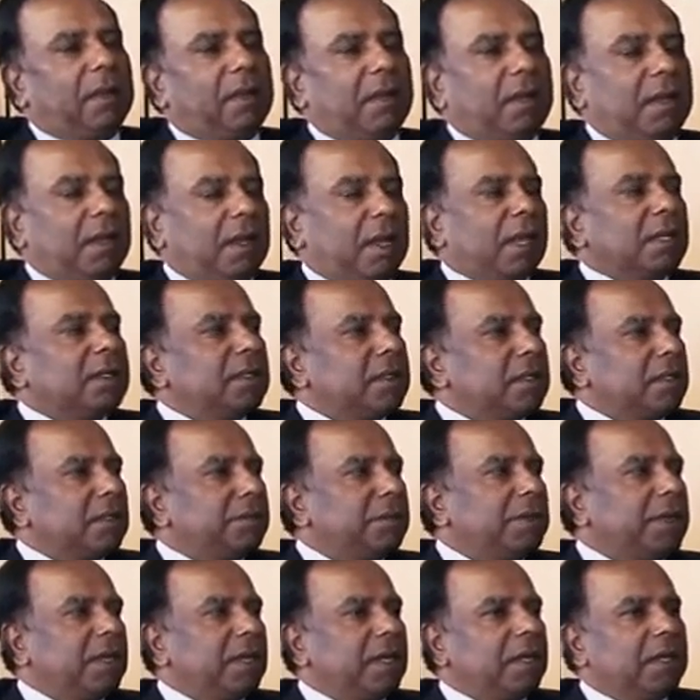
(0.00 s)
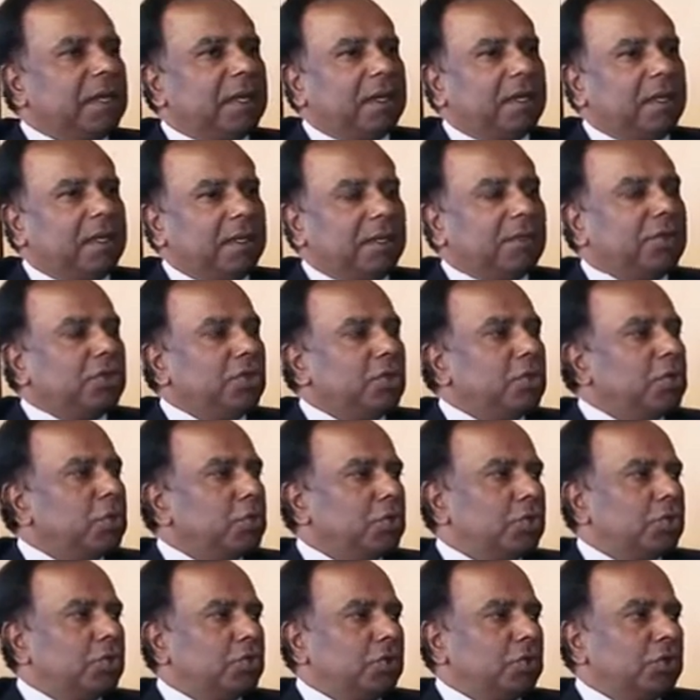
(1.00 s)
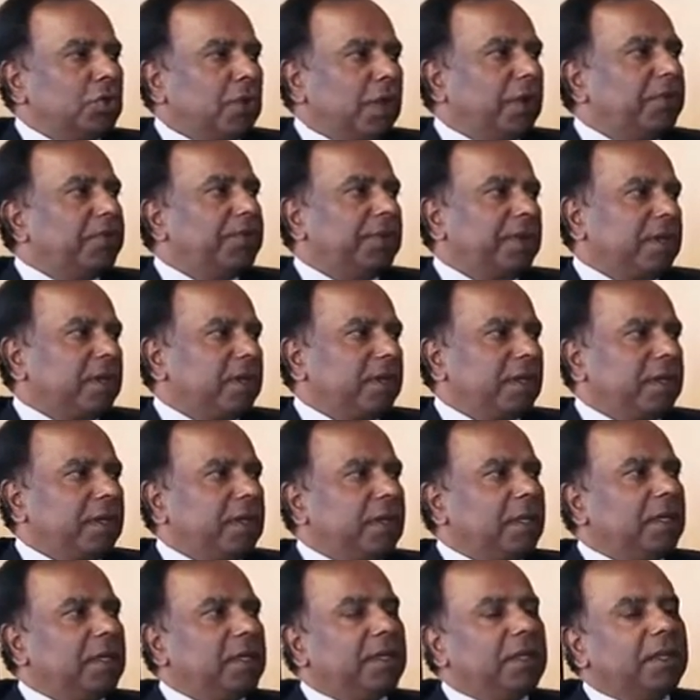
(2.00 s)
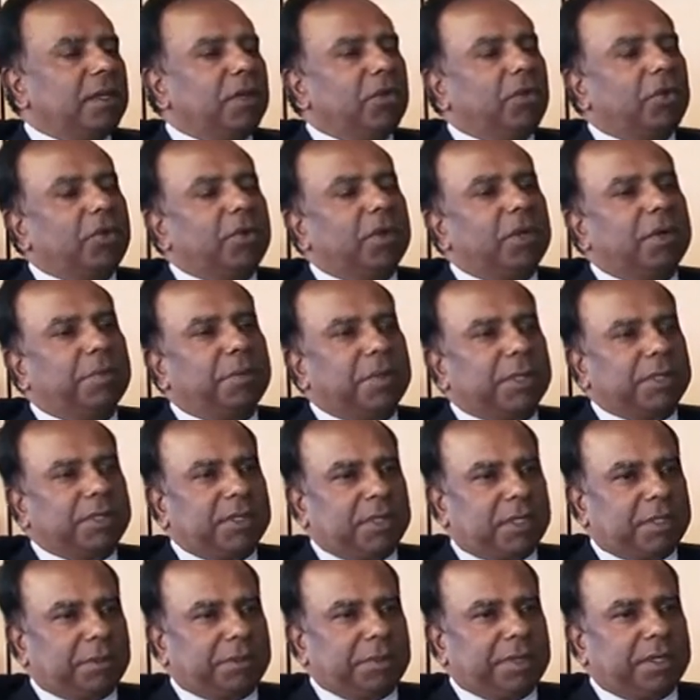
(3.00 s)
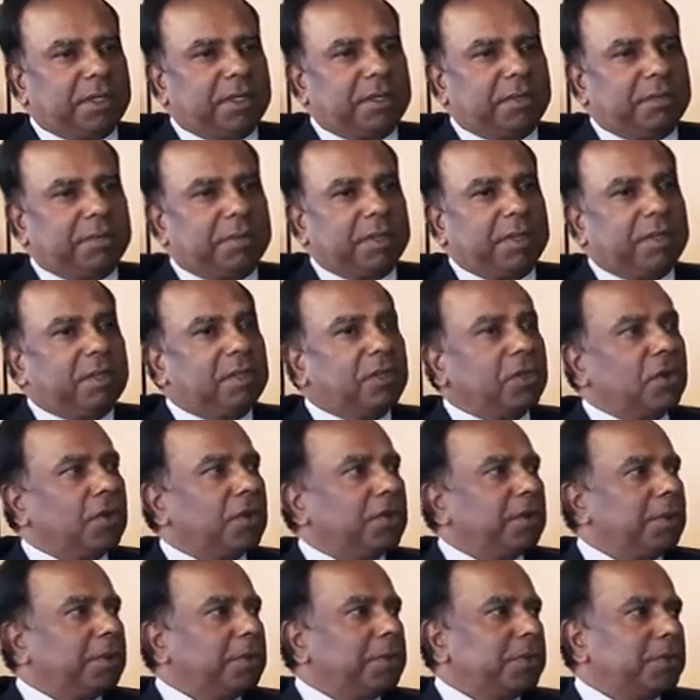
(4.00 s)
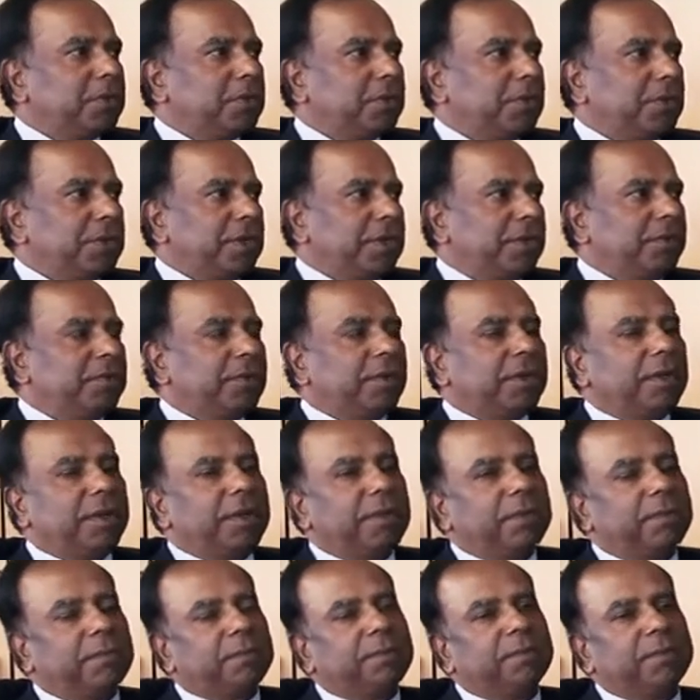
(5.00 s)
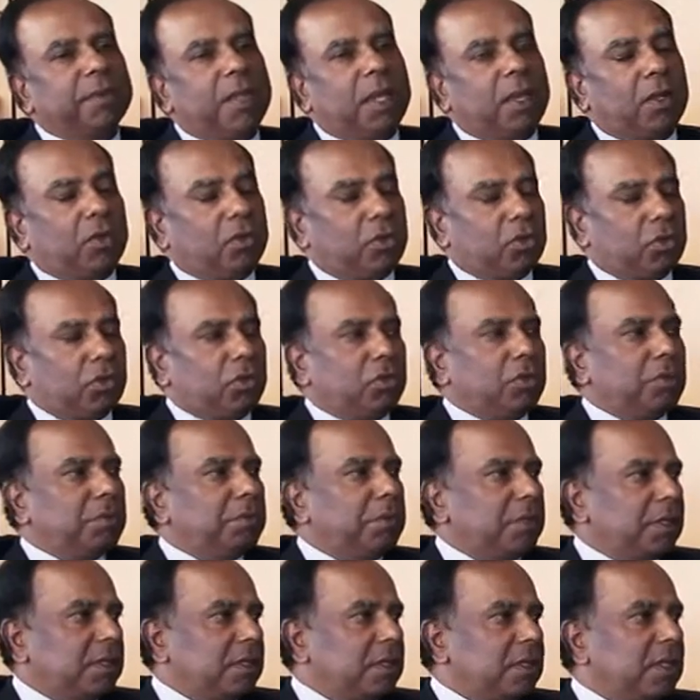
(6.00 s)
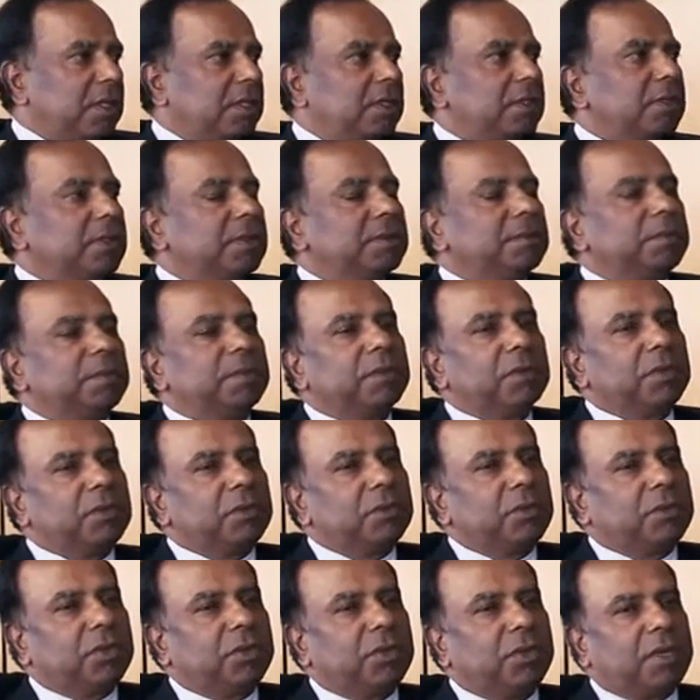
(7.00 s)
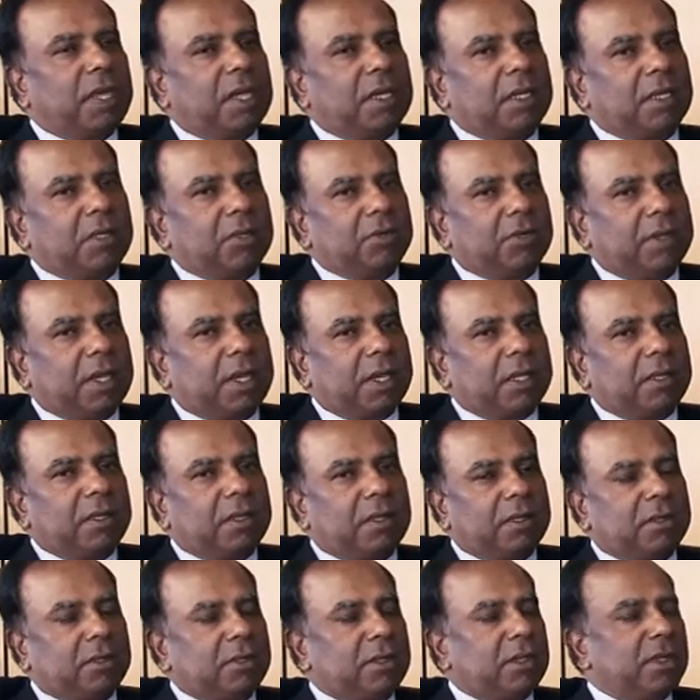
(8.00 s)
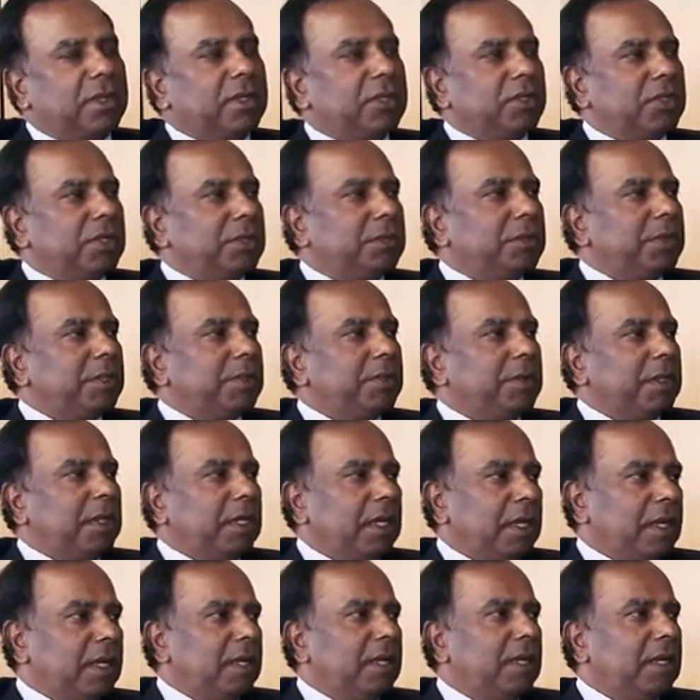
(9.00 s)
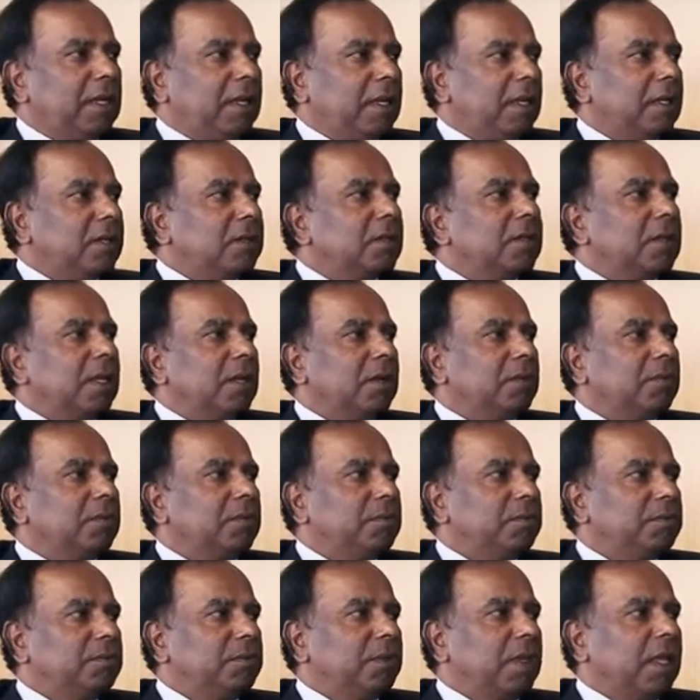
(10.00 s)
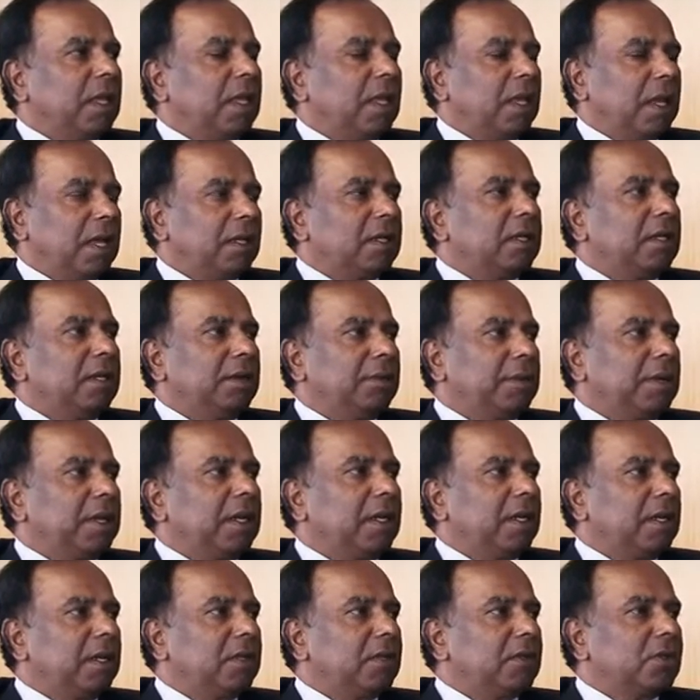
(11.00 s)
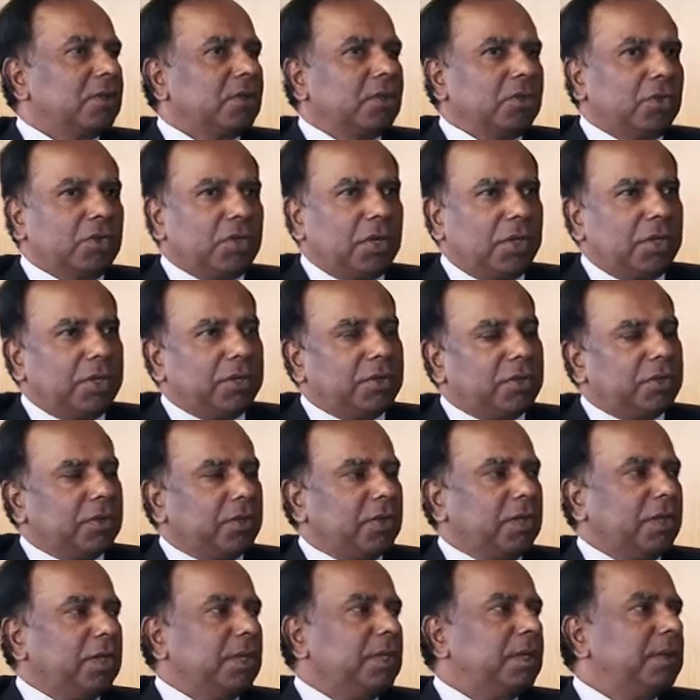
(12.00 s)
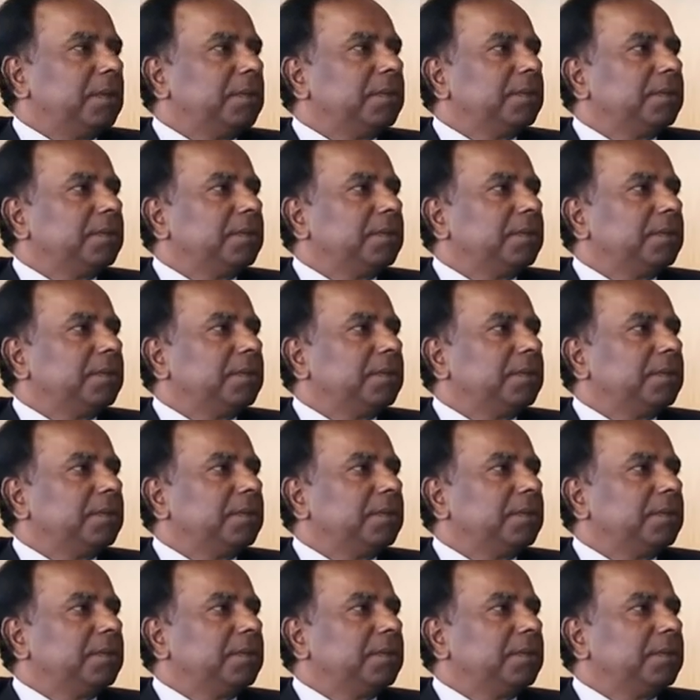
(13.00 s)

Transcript: Latin America is new to Africa. They don't have much experience, but there's a lot of opportunity for them to do business. So that is where I see synergy between Indians and Latin Americans to join together